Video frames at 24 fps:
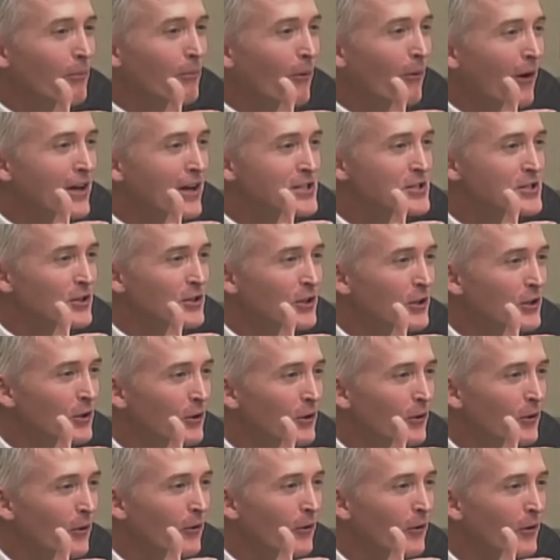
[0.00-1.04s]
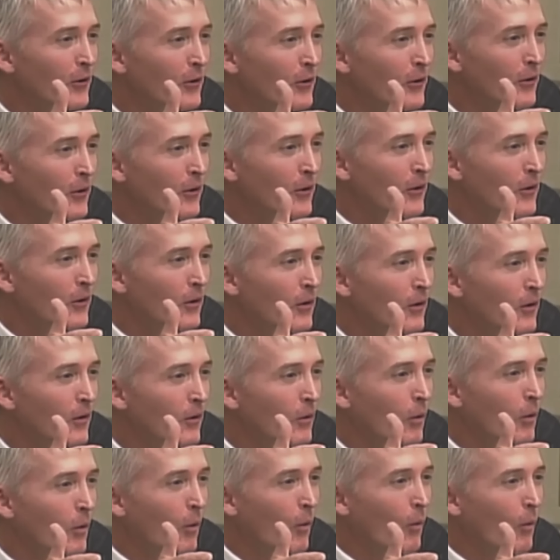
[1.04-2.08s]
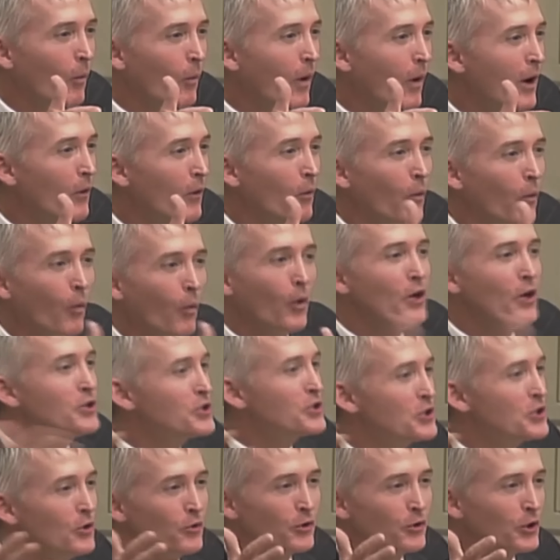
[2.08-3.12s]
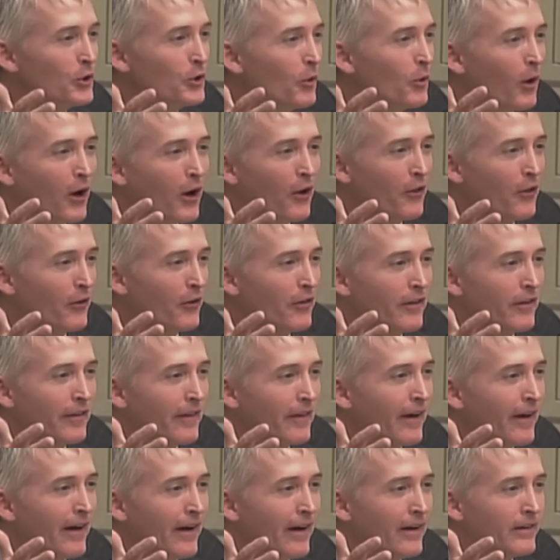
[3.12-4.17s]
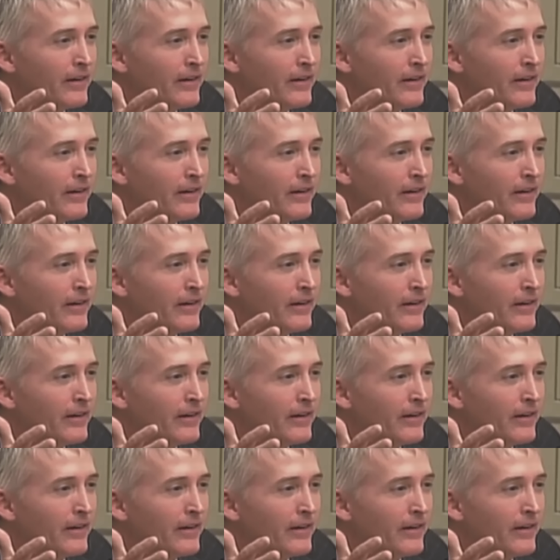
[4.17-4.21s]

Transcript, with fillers: prosecutor, them, put them in the grand jury. That would be the. What would you do other than that?